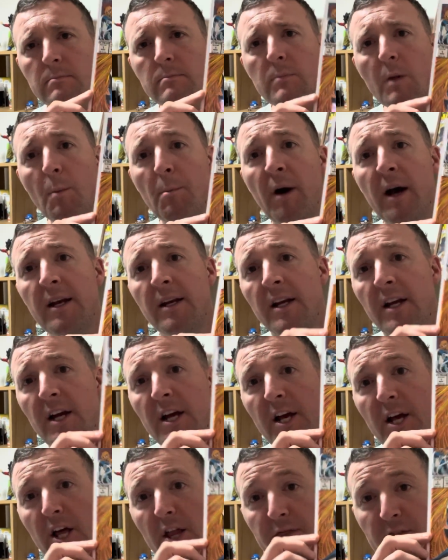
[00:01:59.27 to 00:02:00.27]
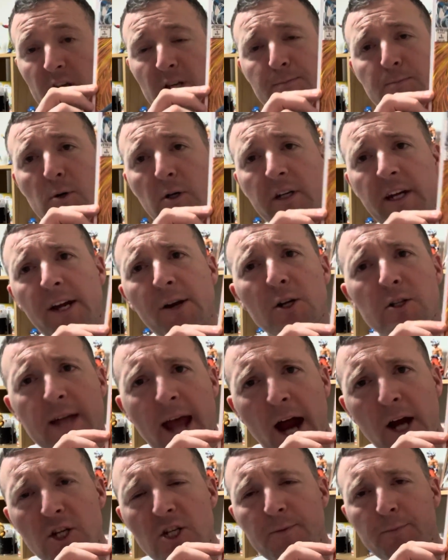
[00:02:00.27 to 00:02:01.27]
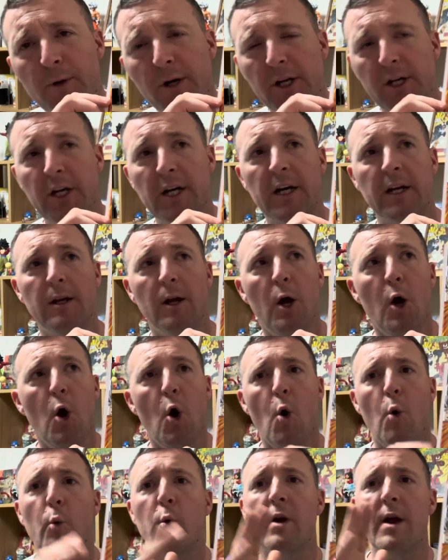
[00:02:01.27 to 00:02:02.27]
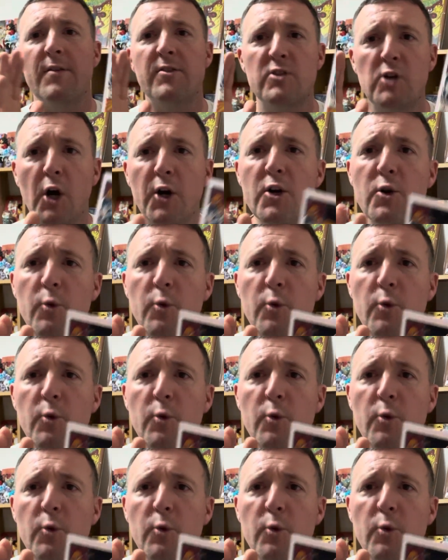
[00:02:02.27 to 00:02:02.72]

But this book here is actually pretty good. What I've started to